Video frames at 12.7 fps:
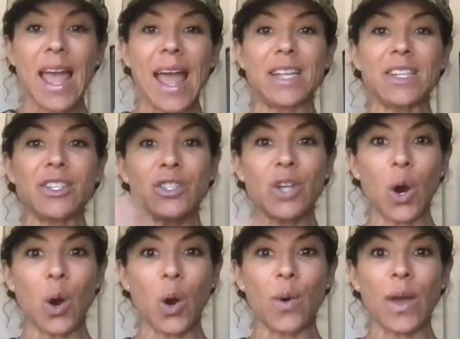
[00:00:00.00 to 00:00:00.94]
And
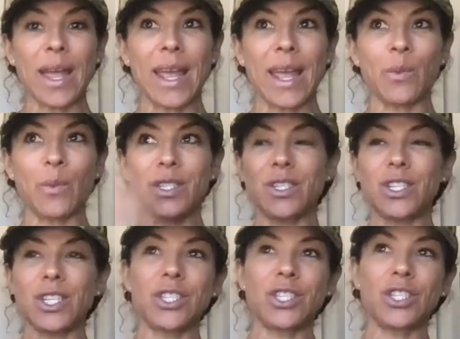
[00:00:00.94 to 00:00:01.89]
so it was
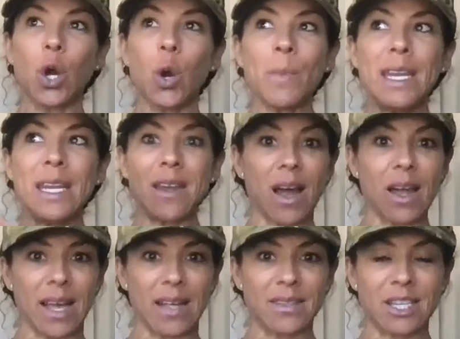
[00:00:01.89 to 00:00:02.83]
just so many
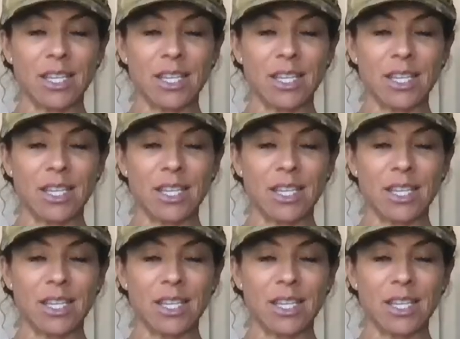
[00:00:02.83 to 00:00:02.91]
nuggets.